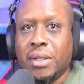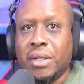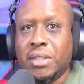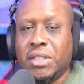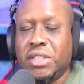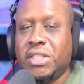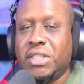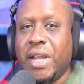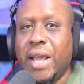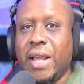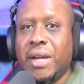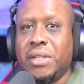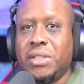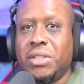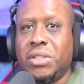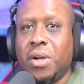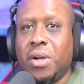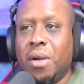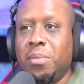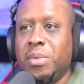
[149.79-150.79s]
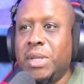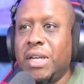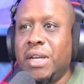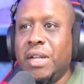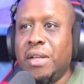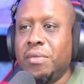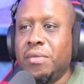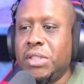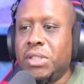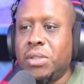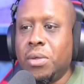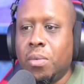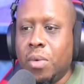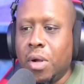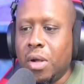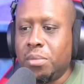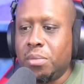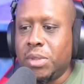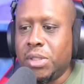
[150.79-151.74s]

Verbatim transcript: Shannon Sharpe didn't even show up